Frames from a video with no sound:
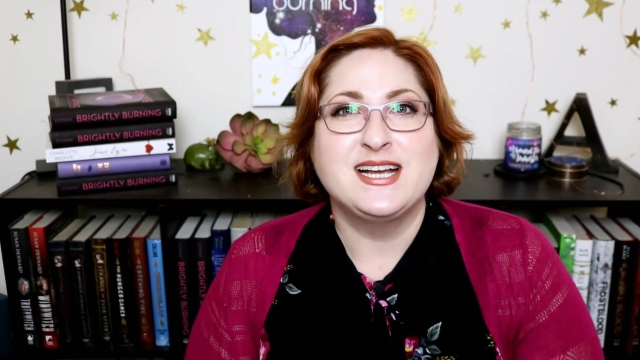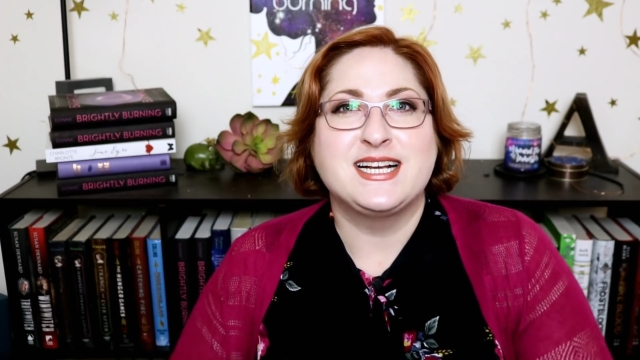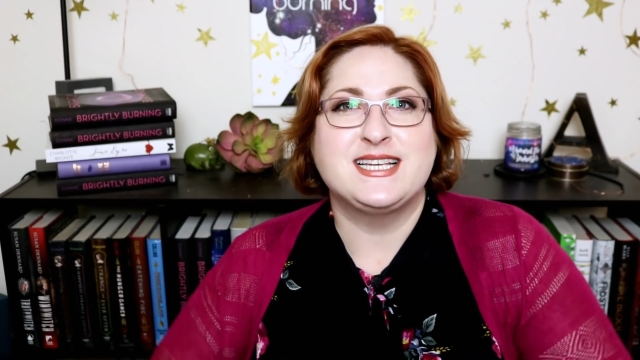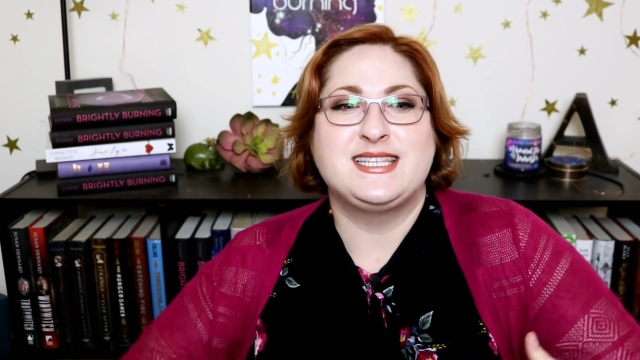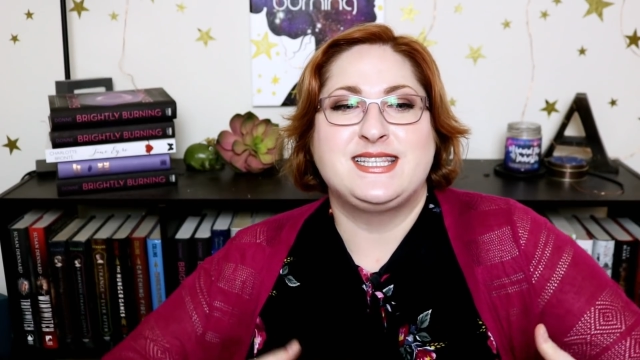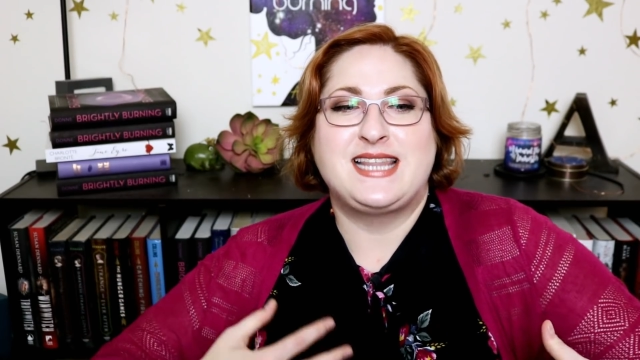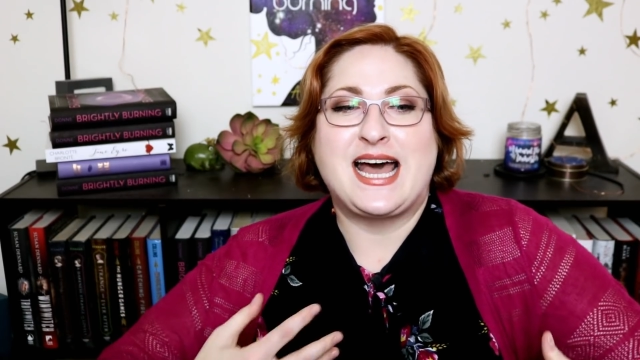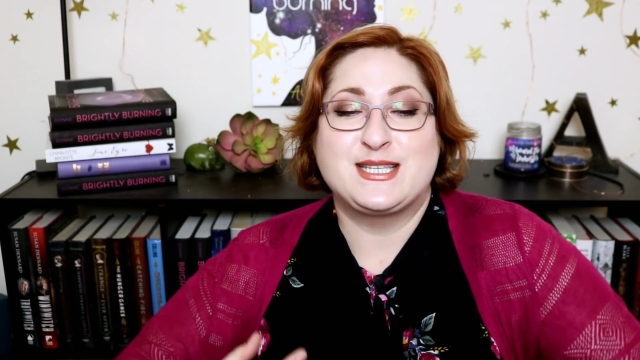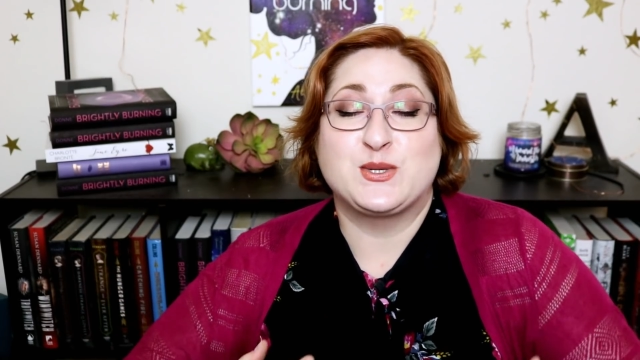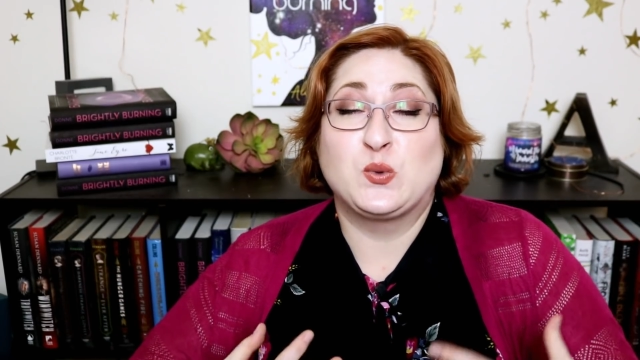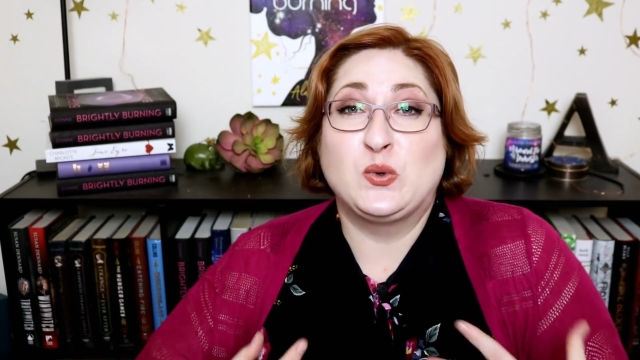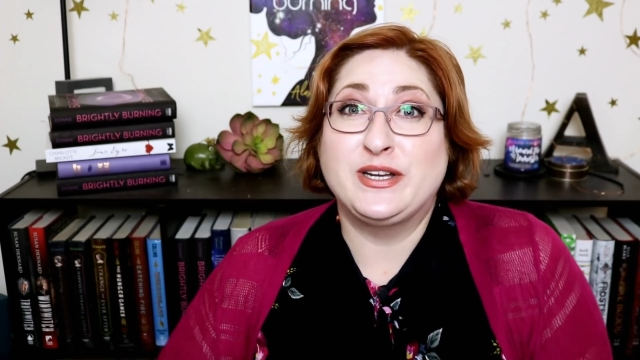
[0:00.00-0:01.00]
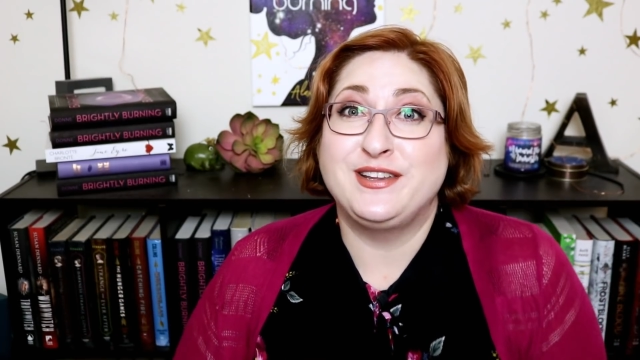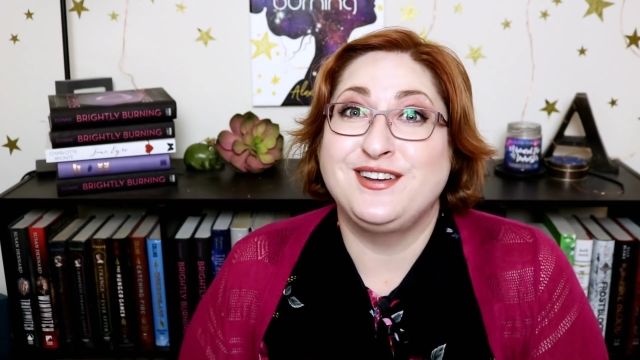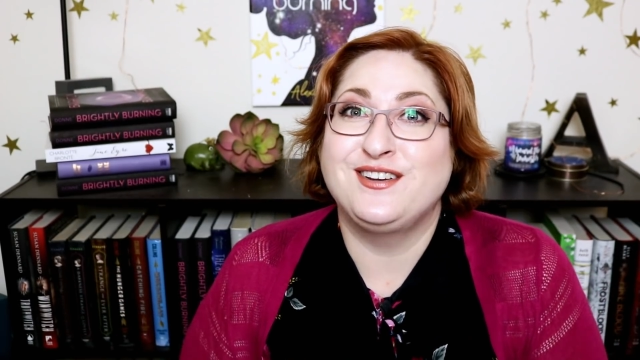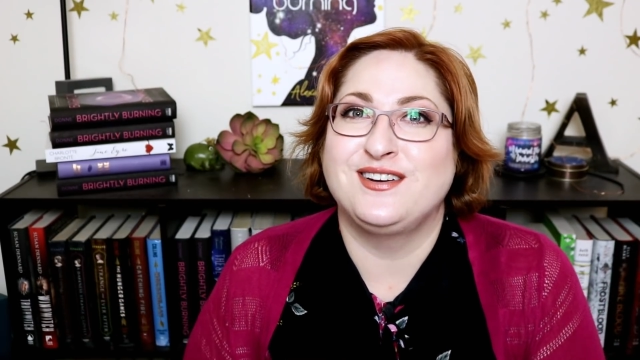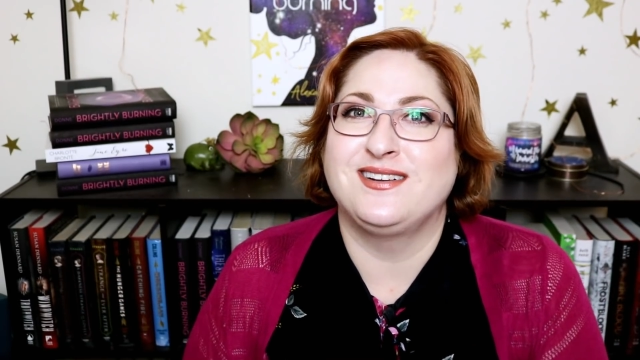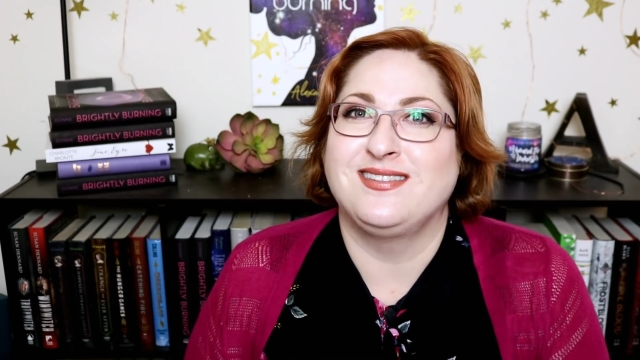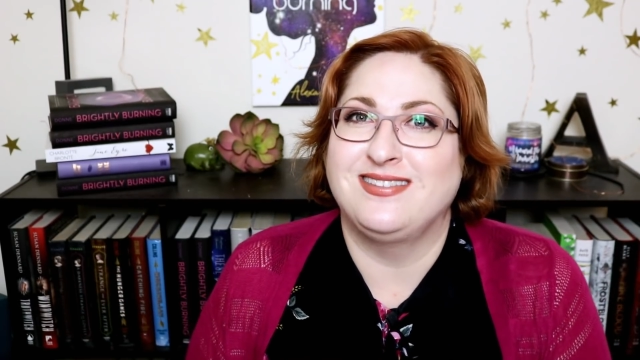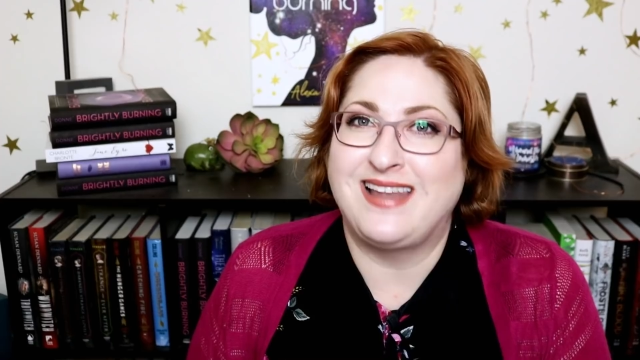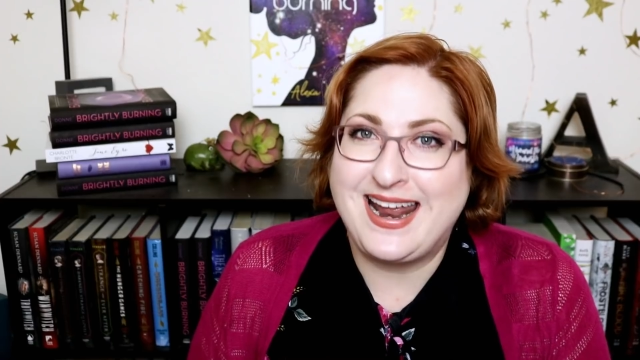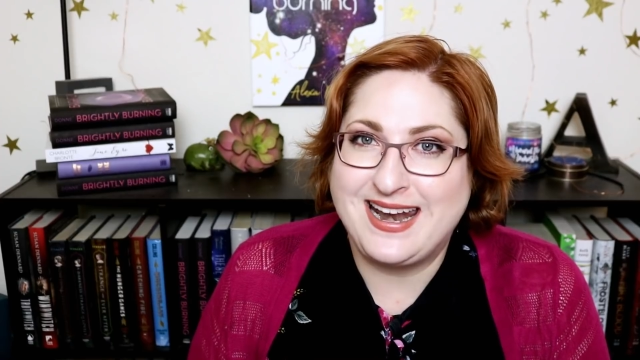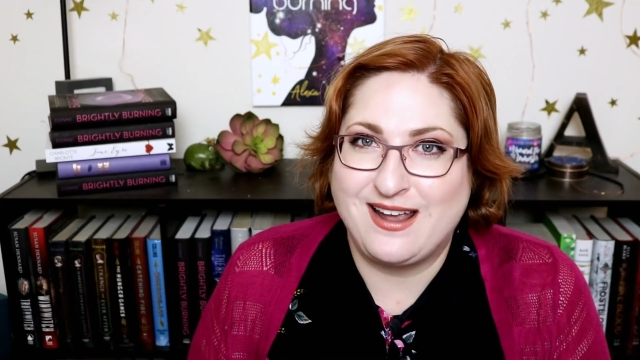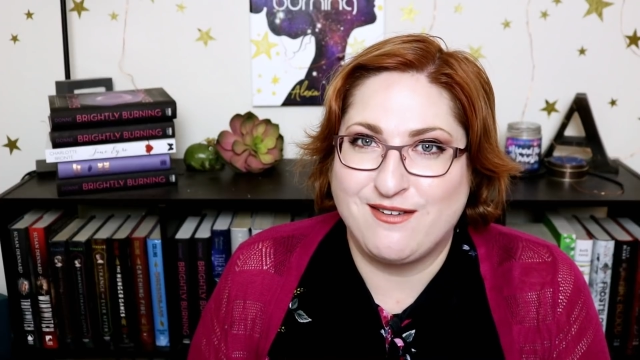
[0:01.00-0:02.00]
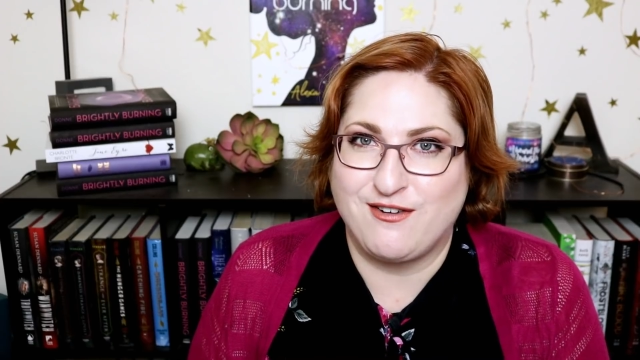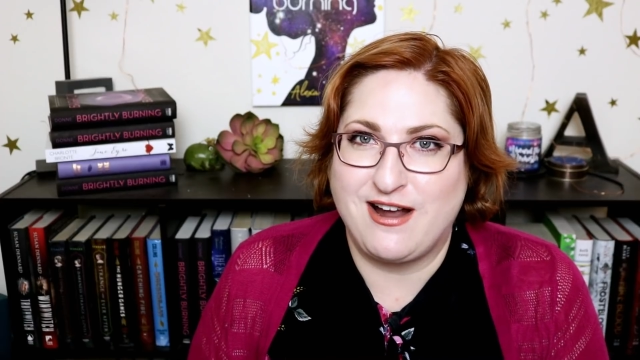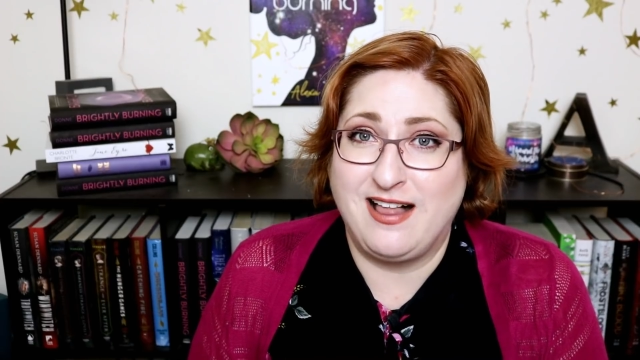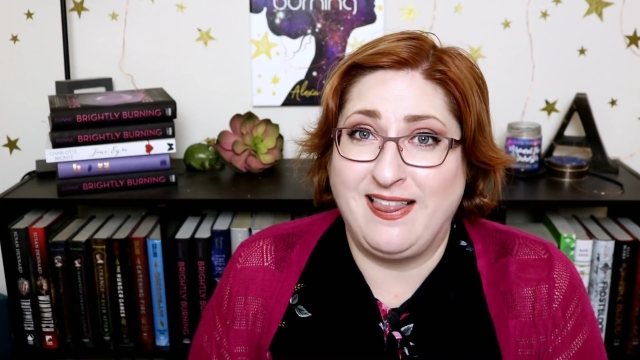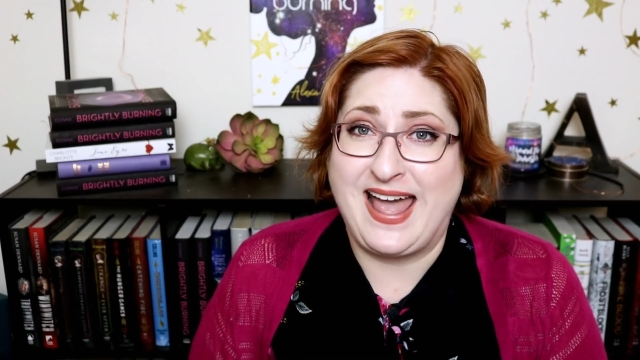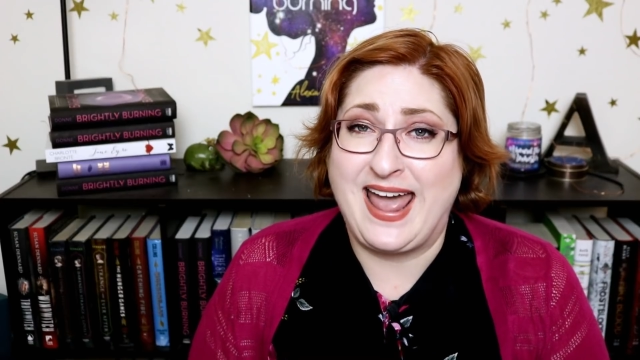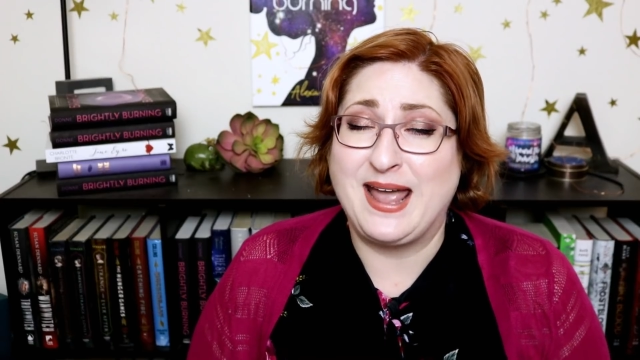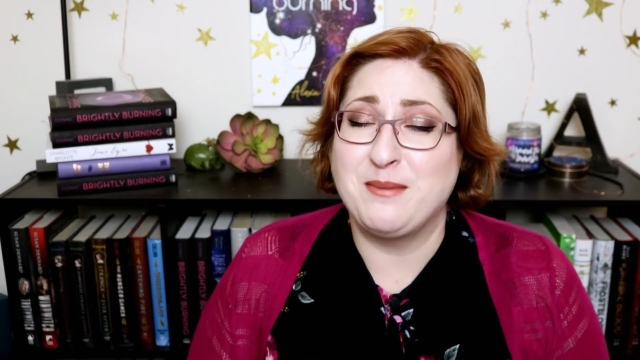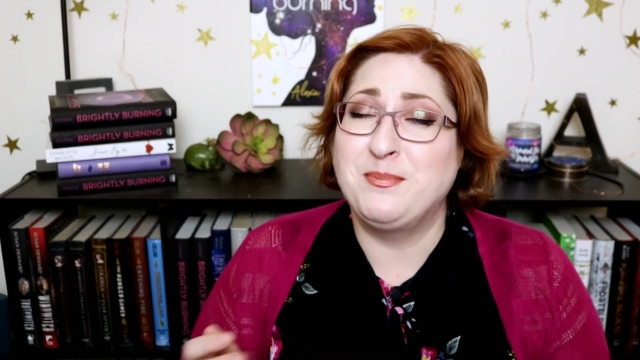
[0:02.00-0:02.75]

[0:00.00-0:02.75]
because that's really good lighting for L A.